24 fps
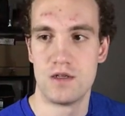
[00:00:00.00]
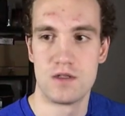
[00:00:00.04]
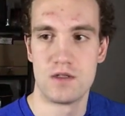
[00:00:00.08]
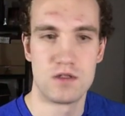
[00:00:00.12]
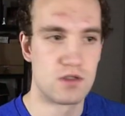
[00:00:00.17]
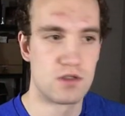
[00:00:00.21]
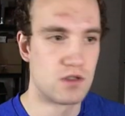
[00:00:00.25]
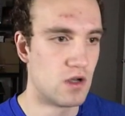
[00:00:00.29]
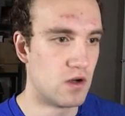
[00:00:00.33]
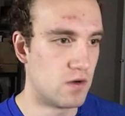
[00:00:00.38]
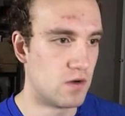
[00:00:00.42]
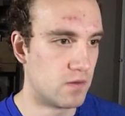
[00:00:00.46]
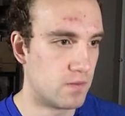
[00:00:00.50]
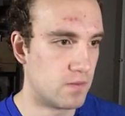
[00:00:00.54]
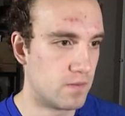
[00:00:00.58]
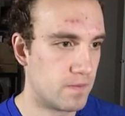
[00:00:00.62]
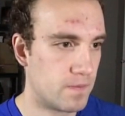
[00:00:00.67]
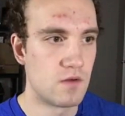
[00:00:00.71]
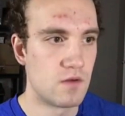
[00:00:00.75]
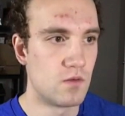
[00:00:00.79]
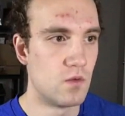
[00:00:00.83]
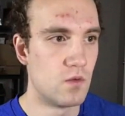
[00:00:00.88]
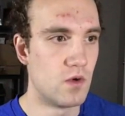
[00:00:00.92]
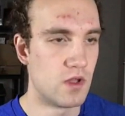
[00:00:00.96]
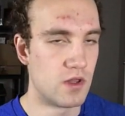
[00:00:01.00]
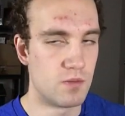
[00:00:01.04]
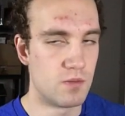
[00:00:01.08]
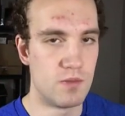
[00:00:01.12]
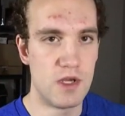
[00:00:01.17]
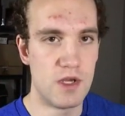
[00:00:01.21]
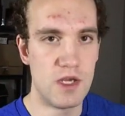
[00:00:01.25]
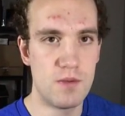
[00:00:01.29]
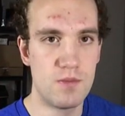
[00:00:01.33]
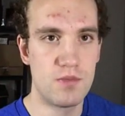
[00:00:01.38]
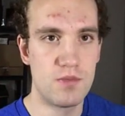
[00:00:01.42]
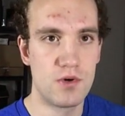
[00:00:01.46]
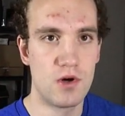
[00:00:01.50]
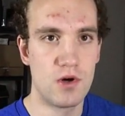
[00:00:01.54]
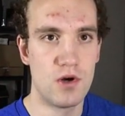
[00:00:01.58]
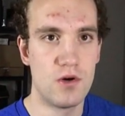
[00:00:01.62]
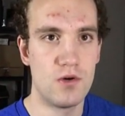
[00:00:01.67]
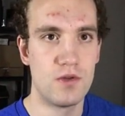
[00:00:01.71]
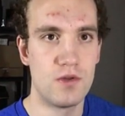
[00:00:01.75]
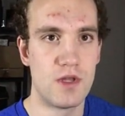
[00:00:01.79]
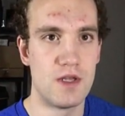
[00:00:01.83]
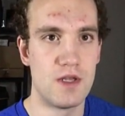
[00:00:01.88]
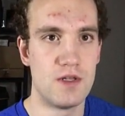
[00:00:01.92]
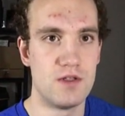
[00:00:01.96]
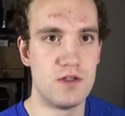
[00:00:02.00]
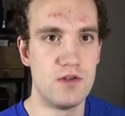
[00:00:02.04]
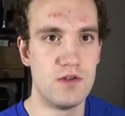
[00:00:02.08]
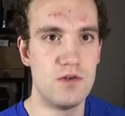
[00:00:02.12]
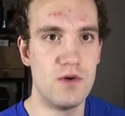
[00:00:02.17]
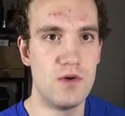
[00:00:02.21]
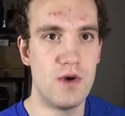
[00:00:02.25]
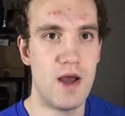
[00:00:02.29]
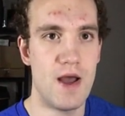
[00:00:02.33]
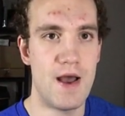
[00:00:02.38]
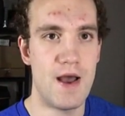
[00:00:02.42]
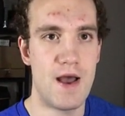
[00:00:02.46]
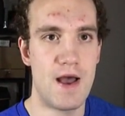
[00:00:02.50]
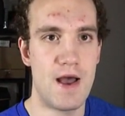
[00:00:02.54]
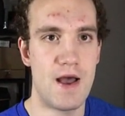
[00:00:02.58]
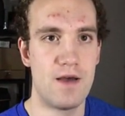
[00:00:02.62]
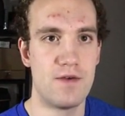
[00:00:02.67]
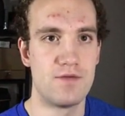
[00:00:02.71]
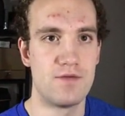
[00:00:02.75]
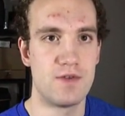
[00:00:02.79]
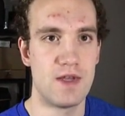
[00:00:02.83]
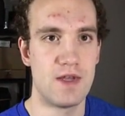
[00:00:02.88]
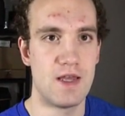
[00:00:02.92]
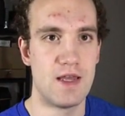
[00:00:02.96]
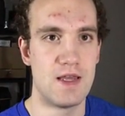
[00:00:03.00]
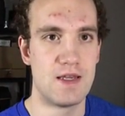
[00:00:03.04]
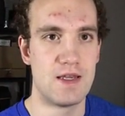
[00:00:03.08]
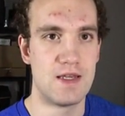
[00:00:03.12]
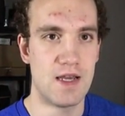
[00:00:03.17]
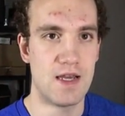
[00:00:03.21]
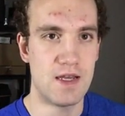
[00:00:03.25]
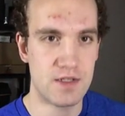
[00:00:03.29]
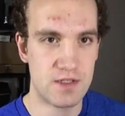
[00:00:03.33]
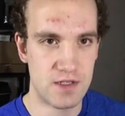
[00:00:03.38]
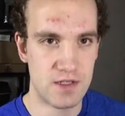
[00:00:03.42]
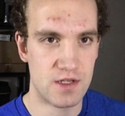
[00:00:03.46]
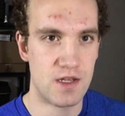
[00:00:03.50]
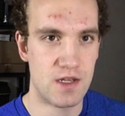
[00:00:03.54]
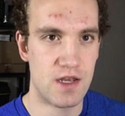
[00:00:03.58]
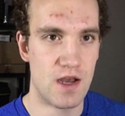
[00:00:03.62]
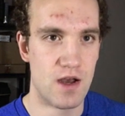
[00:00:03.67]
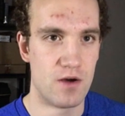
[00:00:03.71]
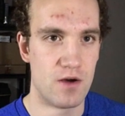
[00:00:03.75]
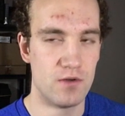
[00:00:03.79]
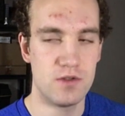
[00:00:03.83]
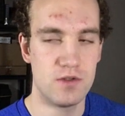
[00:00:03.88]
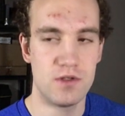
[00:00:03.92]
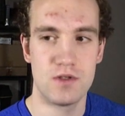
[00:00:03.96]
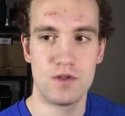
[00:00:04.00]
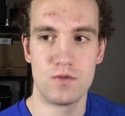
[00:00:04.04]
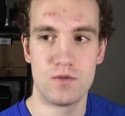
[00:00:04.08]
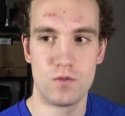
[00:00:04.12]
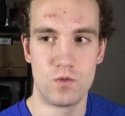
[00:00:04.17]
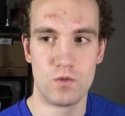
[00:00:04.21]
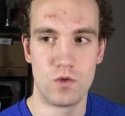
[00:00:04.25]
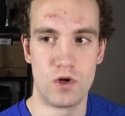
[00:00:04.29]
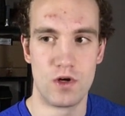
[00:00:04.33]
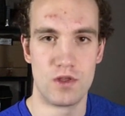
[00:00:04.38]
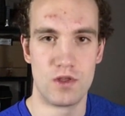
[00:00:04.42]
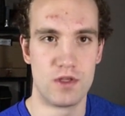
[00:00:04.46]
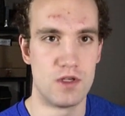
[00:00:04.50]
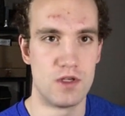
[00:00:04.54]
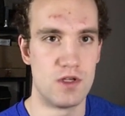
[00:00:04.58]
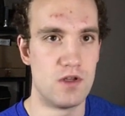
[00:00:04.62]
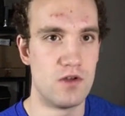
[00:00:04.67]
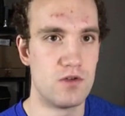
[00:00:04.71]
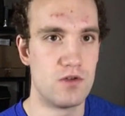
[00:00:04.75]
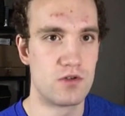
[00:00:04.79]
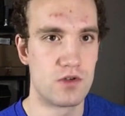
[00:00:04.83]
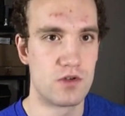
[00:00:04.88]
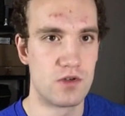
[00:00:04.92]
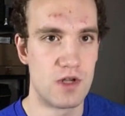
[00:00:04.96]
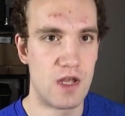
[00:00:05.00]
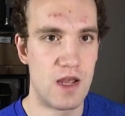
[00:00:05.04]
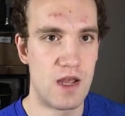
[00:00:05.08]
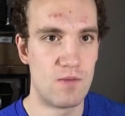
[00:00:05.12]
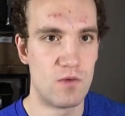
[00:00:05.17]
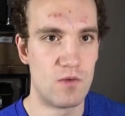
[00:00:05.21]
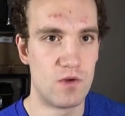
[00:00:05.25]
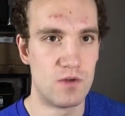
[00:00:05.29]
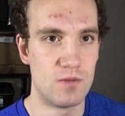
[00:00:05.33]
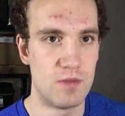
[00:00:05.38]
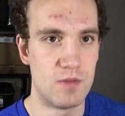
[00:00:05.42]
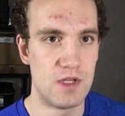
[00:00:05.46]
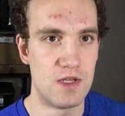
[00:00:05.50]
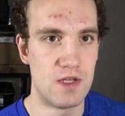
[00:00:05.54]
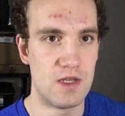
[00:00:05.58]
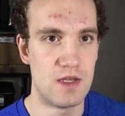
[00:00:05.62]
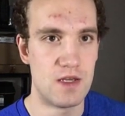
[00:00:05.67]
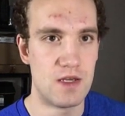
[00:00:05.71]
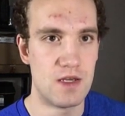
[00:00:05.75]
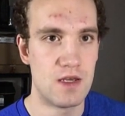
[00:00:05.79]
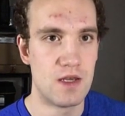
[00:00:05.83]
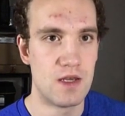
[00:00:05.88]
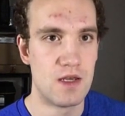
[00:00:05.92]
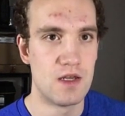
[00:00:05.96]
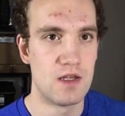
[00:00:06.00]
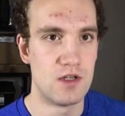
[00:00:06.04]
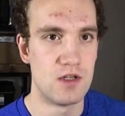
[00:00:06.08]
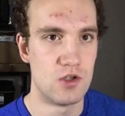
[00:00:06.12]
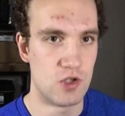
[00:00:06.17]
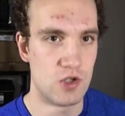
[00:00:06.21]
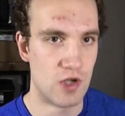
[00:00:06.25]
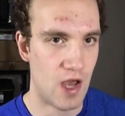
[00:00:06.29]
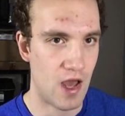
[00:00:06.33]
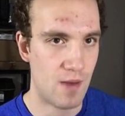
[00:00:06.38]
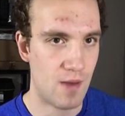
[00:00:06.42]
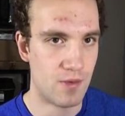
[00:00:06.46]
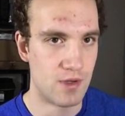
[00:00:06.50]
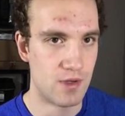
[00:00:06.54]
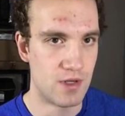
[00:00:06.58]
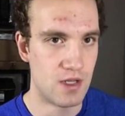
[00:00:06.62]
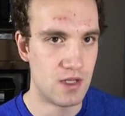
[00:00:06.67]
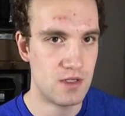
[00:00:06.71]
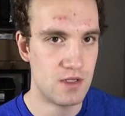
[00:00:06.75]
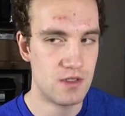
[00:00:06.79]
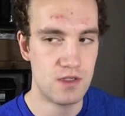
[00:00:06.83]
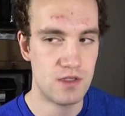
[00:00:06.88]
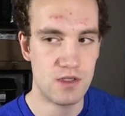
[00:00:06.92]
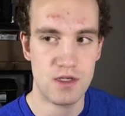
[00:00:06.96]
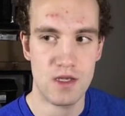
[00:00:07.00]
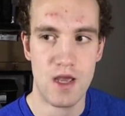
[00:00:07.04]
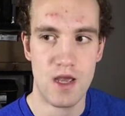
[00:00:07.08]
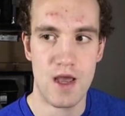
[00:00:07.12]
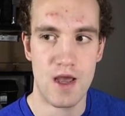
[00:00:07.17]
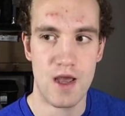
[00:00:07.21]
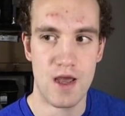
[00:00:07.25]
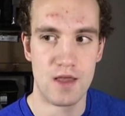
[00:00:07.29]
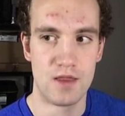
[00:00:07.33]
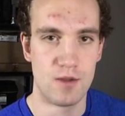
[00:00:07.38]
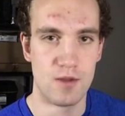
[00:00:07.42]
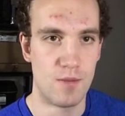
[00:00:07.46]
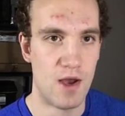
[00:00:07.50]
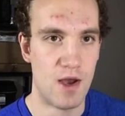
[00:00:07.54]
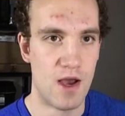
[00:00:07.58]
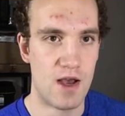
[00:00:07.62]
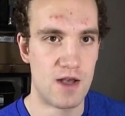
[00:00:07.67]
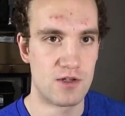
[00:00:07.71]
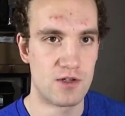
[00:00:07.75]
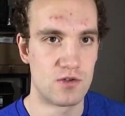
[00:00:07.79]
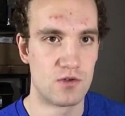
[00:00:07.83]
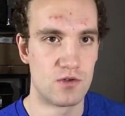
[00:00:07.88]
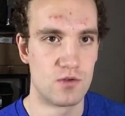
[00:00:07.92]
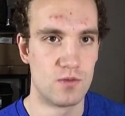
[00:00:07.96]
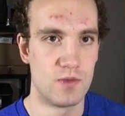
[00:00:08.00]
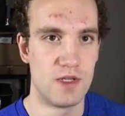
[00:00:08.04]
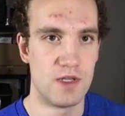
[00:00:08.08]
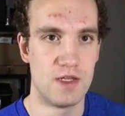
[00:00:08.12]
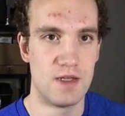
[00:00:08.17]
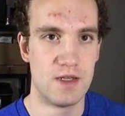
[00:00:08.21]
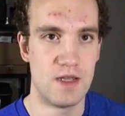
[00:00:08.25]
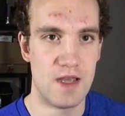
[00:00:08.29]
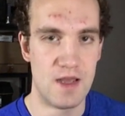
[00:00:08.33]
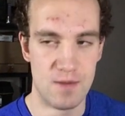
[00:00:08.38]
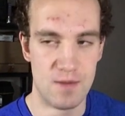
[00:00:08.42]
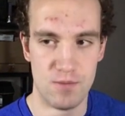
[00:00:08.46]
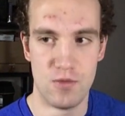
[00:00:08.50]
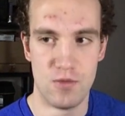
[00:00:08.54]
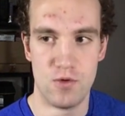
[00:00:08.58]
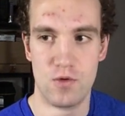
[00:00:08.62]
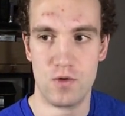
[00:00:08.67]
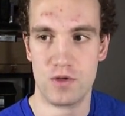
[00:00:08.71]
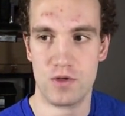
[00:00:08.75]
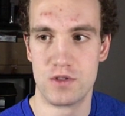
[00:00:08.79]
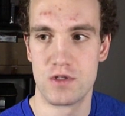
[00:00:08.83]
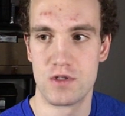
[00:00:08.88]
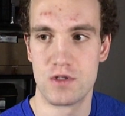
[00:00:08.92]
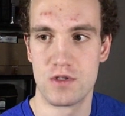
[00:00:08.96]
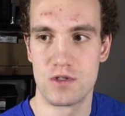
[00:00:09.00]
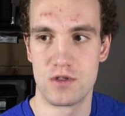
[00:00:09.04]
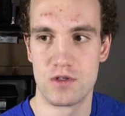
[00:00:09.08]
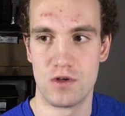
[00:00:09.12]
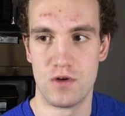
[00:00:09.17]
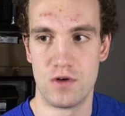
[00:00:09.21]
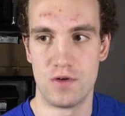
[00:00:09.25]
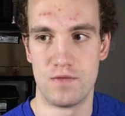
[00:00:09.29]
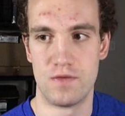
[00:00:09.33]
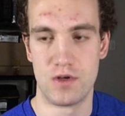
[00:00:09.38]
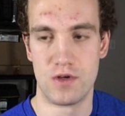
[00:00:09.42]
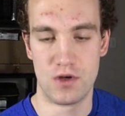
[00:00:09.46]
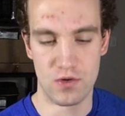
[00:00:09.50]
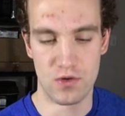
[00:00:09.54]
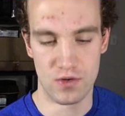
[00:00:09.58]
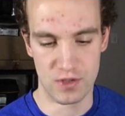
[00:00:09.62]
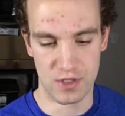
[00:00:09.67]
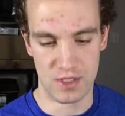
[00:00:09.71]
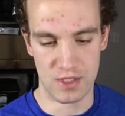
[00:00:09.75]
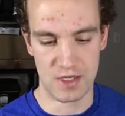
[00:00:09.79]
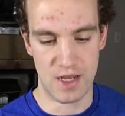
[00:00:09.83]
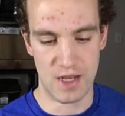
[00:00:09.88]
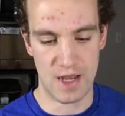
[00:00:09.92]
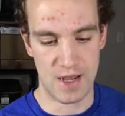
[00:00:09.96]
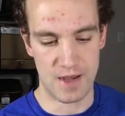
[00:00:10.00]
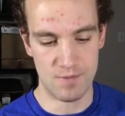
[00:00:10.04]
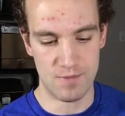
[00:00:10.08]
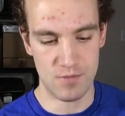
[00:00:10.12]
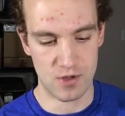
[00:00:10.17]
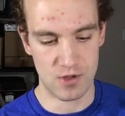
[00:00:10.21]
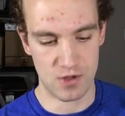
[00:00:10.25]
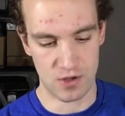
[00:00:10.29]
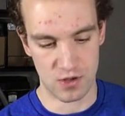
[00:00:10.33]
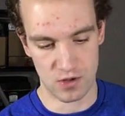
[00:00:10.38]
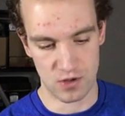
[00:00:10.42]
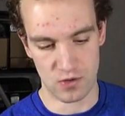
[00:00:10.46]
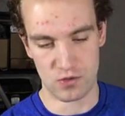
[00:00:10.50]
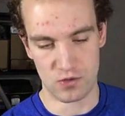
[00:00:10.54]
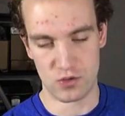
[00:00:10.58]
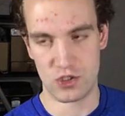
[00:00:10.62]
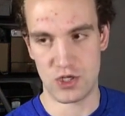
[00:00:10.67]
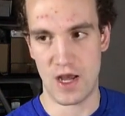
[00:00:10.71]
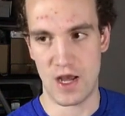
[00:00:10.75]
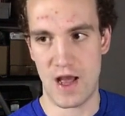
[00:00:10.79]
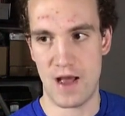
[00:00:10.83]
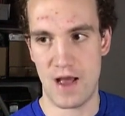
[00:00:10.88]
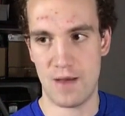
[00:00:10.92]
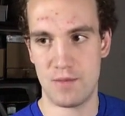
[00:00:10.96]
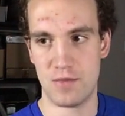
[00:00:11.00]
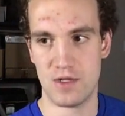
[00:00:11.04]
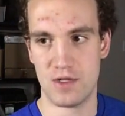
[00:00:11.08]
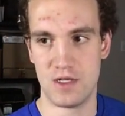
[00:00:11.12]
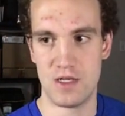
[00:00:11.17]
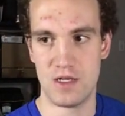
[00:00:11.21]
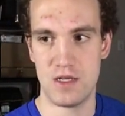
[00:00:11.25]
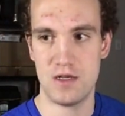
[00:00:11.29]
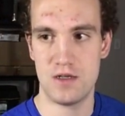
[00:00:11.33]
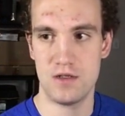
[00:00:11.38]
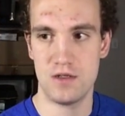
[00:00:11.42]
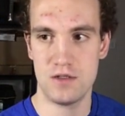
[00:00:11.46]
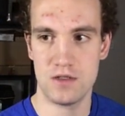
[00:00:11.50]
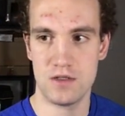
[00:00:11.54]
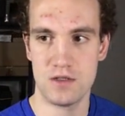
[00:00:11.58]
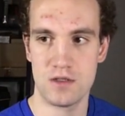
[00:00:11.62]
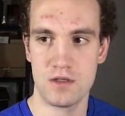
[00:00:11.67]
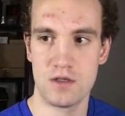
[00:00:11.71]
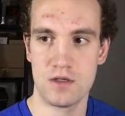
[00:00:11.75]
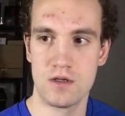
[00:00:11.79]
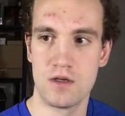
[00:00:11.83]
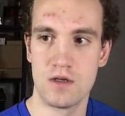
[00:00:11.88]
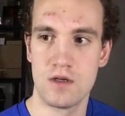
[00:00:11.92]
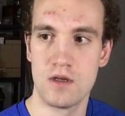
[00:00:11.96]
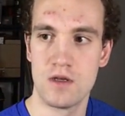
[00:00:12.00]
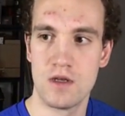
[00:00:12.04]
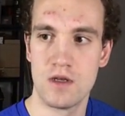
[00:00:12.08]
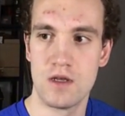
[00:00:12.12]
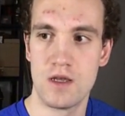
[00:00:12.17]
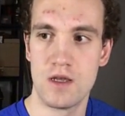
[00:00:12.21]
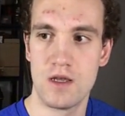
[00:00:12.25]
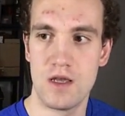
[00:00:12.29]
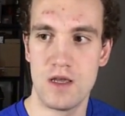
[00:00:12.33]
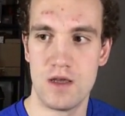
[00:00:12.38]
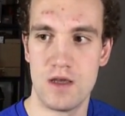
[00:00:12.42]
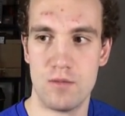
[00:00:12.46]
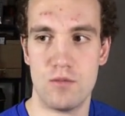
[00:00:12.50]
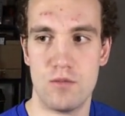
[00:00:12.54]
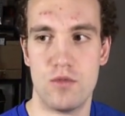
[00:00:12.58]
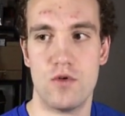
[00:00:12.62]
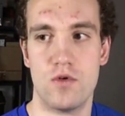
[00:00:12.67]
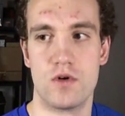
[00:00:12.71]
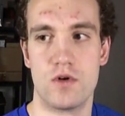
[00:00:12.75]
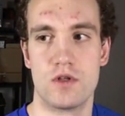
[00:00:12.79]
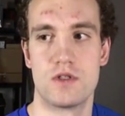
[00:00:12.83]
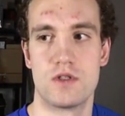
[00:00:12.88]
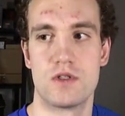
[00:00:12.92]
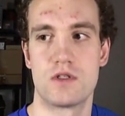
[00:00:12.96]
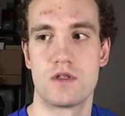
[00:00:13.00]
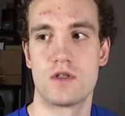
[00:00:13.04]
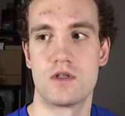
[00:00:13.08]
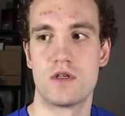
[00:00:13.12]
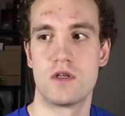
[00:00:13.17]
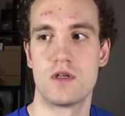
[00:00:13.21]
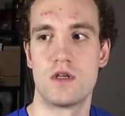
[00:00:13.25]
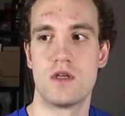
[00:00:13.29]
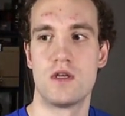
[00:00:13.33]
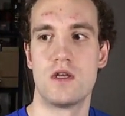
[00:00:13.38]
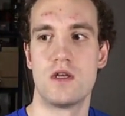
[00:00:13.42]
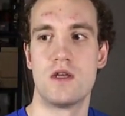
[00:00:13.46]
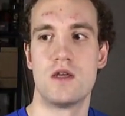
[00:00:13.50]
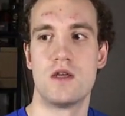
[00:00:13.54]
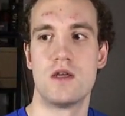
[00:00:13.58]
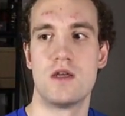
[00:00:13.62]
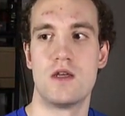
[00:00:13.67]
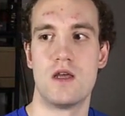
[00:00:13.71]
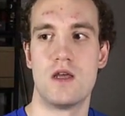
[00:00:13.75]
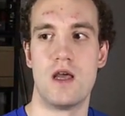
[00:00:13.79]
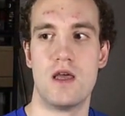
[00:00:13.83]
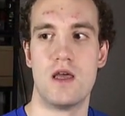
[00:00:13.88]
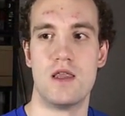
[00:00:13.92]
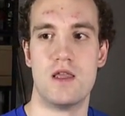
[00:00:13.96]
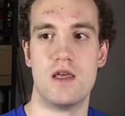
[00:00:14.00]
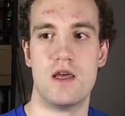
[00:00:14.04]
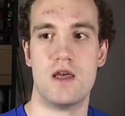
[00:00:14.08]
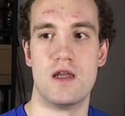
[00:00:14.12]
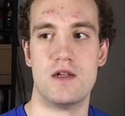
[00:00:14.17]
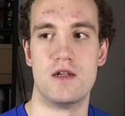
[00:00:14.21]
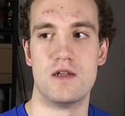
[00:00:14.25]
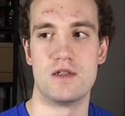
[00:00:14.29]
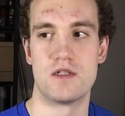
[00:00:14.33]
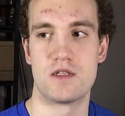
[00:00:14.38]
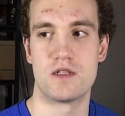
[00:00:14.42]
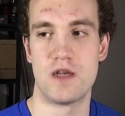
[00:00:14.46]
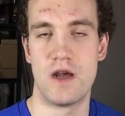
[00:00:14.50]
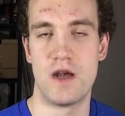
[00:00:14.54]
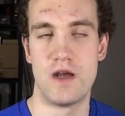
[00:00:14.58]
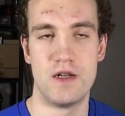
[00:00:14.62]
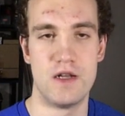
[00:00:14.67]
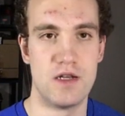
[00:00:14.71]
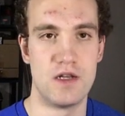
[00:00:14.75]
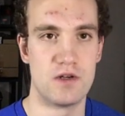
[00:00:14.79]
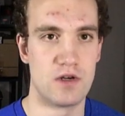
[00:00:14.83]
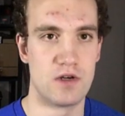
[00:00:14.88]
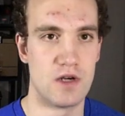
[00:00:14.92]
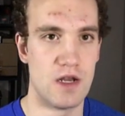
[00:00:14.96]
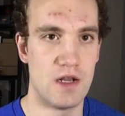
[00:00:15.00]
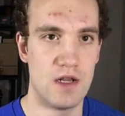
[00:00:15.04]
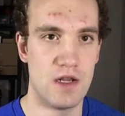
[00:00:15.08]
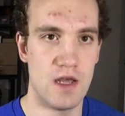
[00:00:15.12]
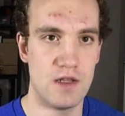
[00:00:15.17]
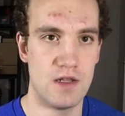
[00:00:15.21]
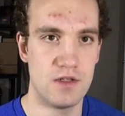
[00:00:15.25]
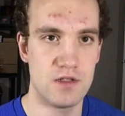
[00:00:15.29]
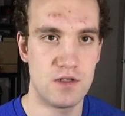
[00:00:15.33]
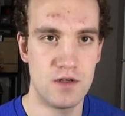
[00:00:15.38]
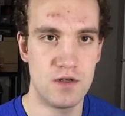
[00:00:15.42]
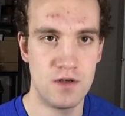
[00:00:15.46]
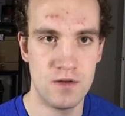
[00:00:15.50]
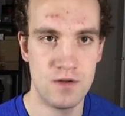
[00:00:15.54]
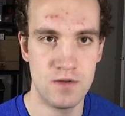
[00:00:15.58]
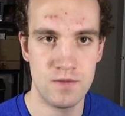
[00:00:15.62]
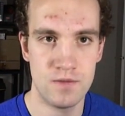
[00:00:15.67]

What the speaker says: So with BPro, they do have a guest account where the username would be Japanese and the password will be imports. So if you go in the name, you can go Japanese imports and then sign in or hit enter.